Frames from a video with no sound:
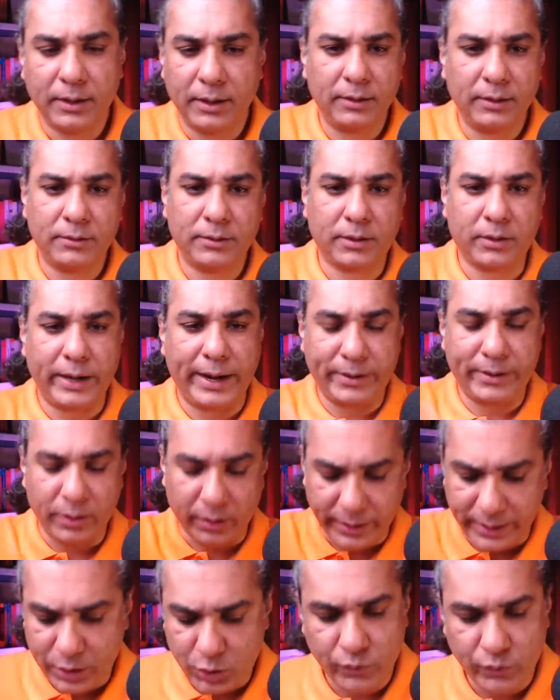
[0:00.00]
And the great
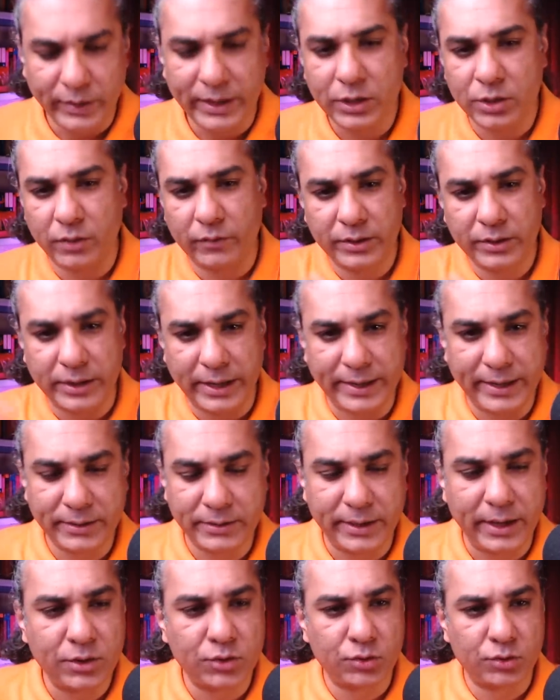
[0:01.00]
rejuvenation of the
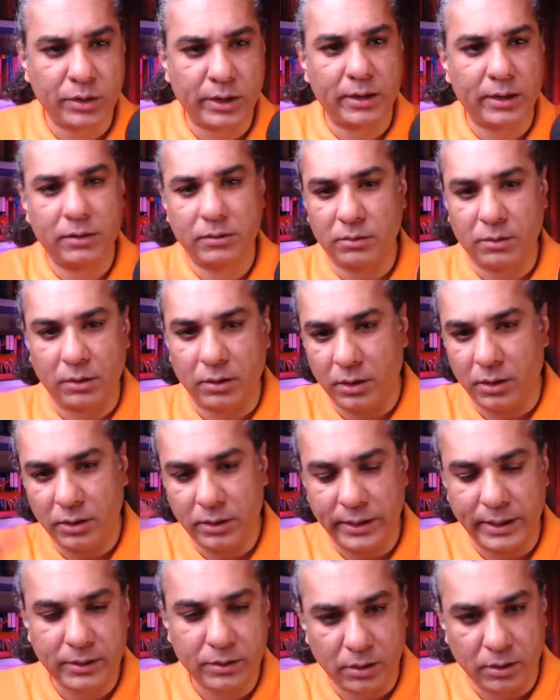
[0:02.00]
Chinese nation and all
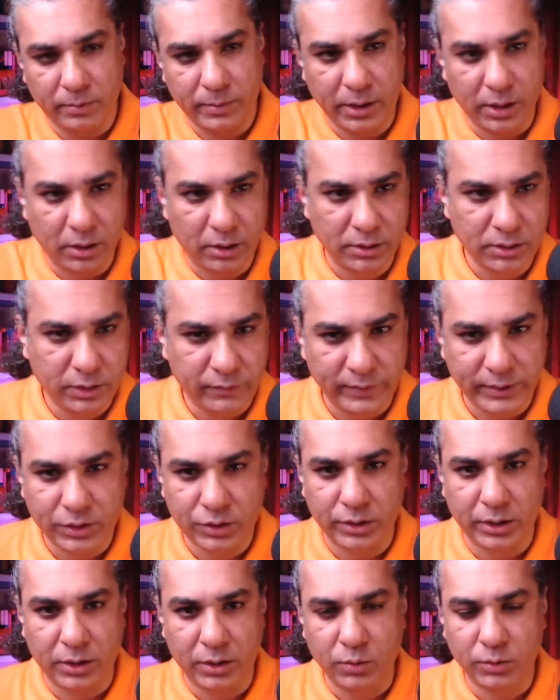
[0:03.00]
that terminology which
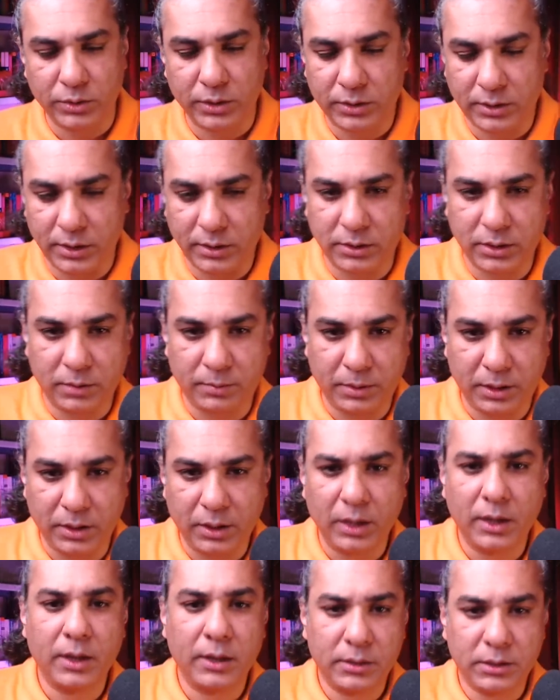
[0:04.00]
they use, the CCP,
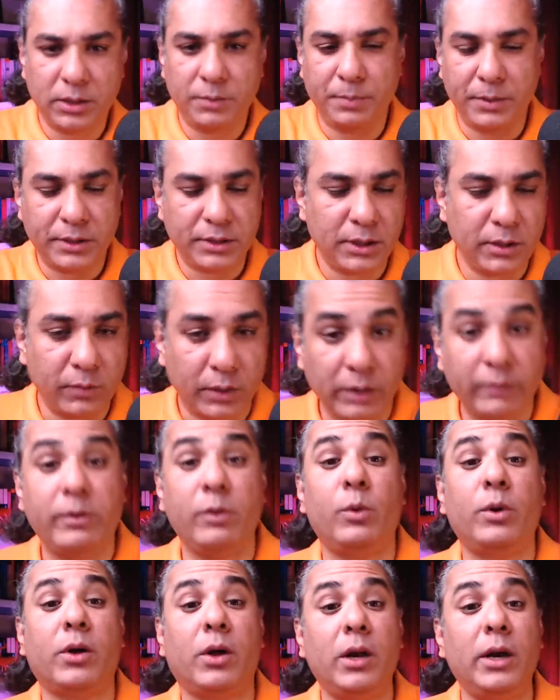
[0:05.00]
CPC, whatever you
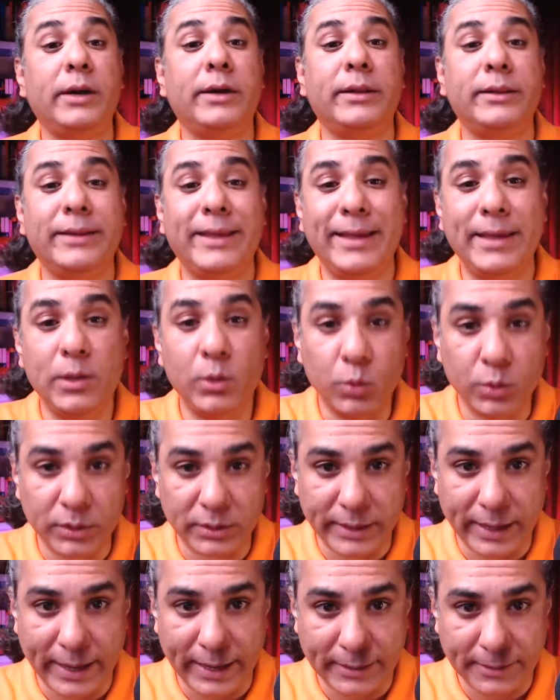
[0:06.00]
want to call it, they use
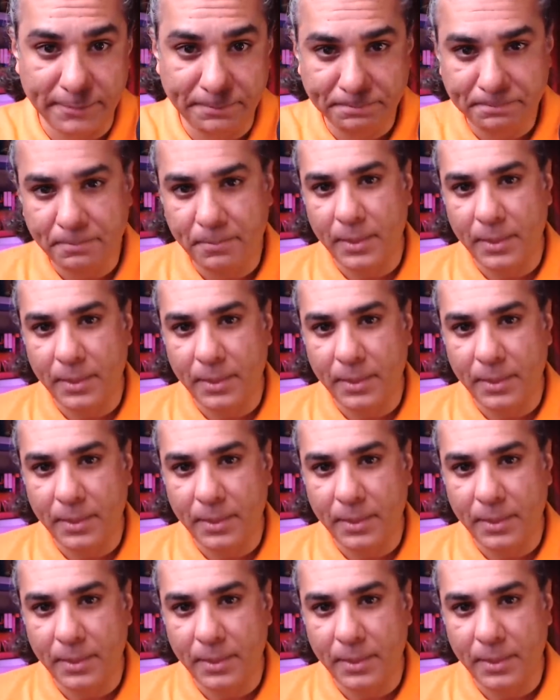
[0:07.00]
that